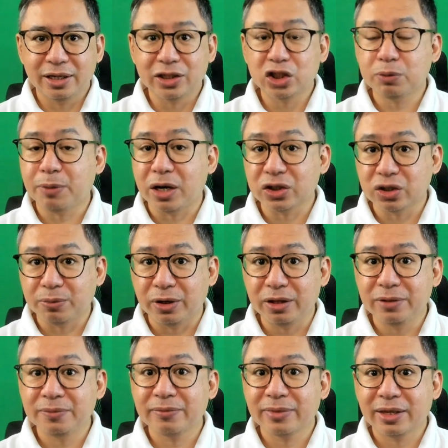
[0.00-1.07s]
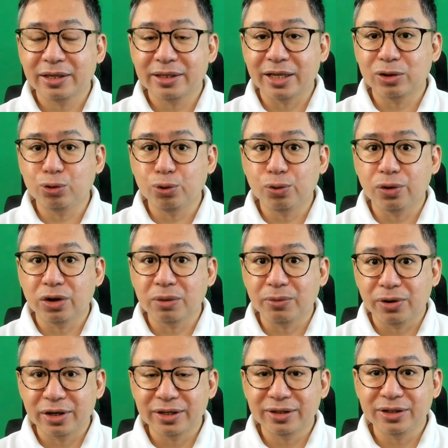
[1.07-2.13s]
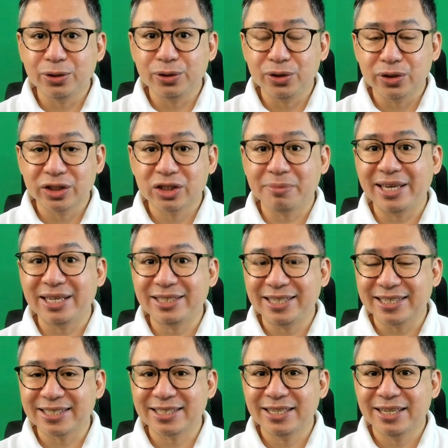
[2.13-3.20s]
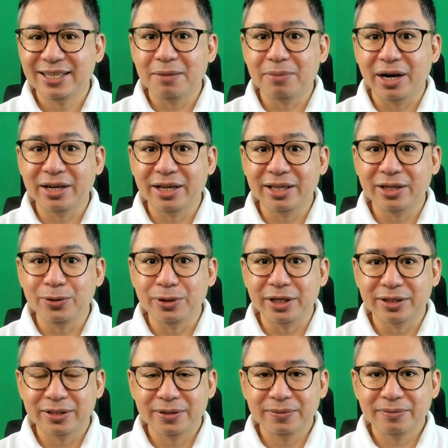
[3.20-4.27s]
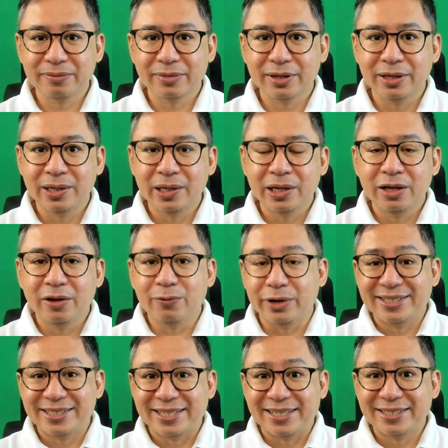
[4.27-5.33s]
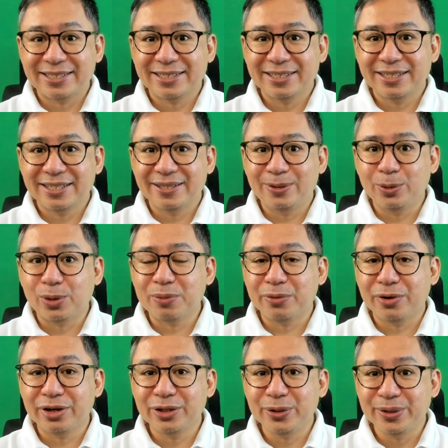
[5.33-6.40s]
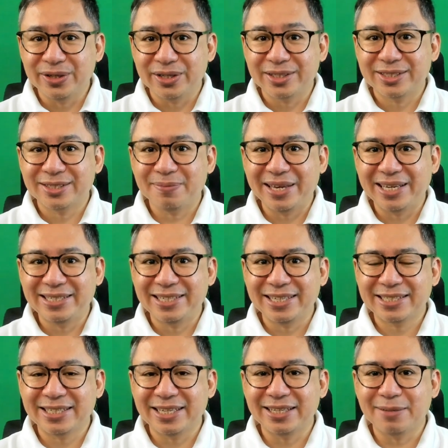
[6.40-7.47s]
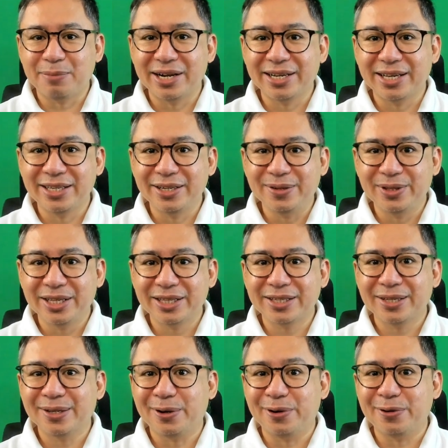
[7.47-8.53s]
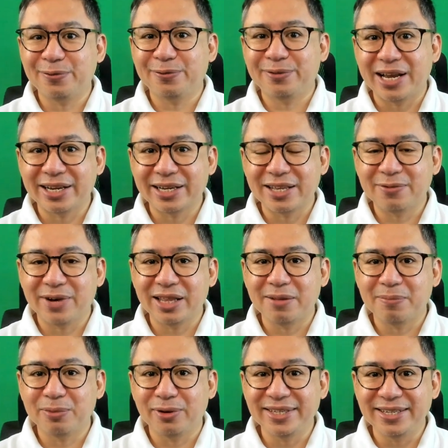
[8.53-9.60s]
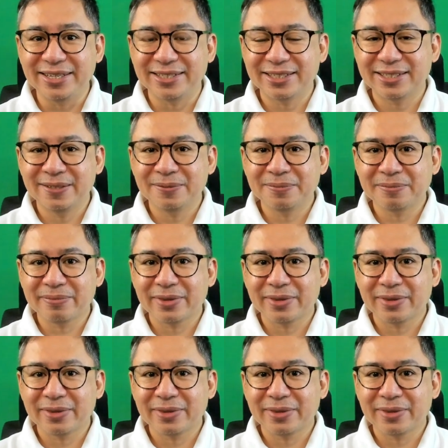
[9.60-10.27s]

It is possible that two or more unions may exist in a bargaining unit. For instance, two or more unions may exist in the bargaining unit of rank and file employees.